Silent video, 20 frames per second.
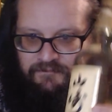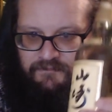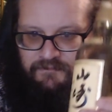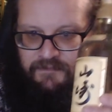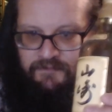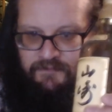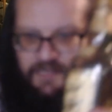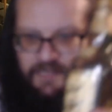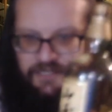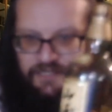
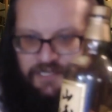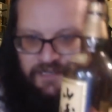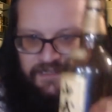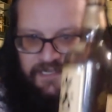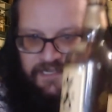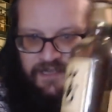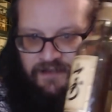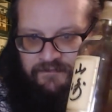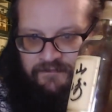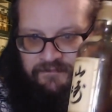As you can
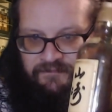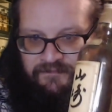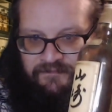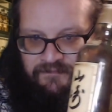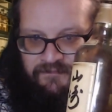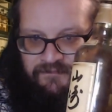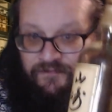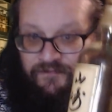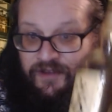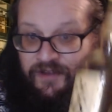see, I
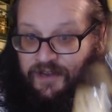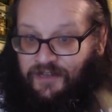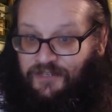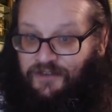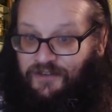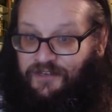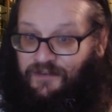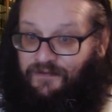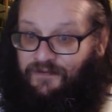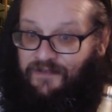really
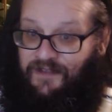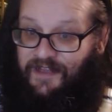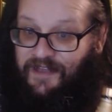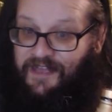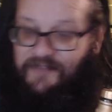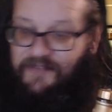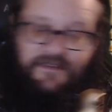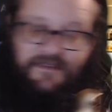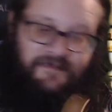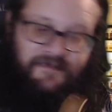enjoyed your
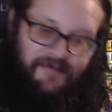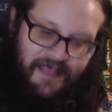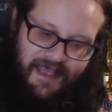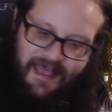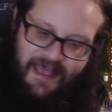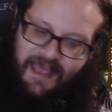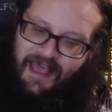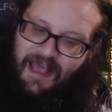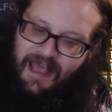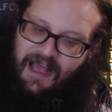gift.
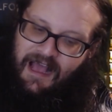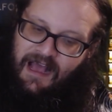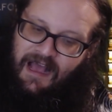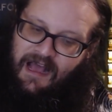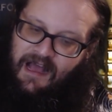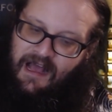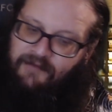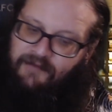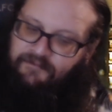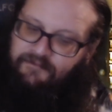
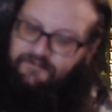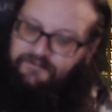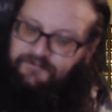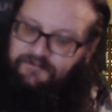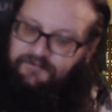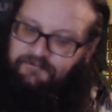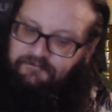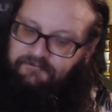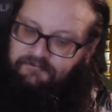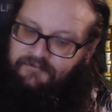
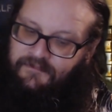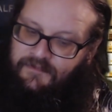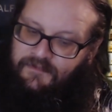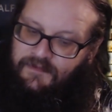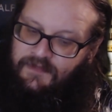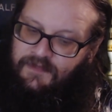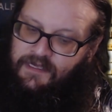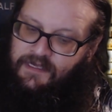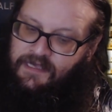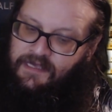
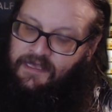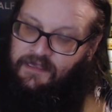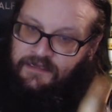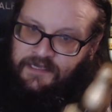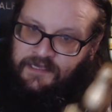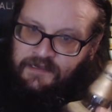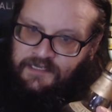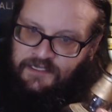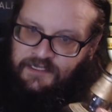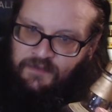And
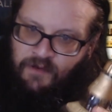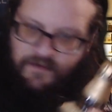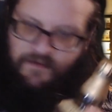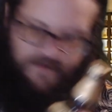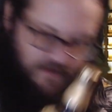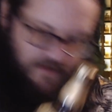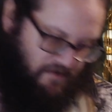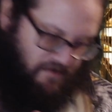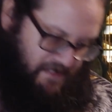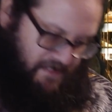so it's a
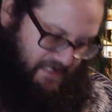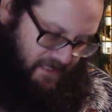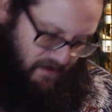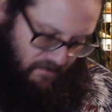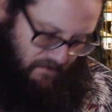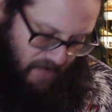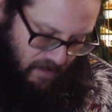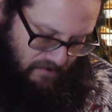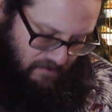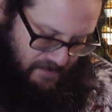12-year-old single
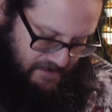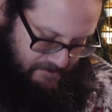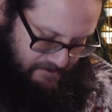malt.